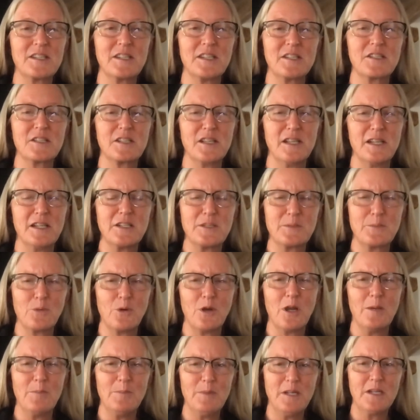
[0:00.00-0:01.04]
since sliced
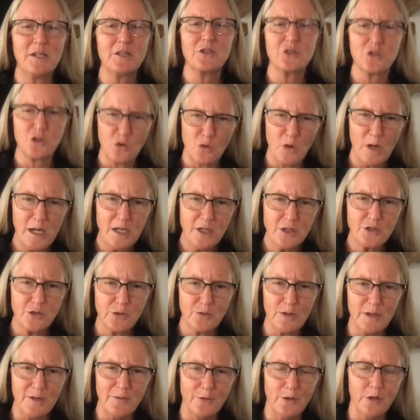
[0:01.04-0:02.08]
bread because grains
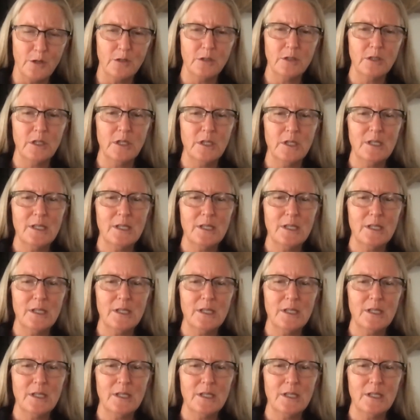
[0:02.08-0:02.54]
are evil.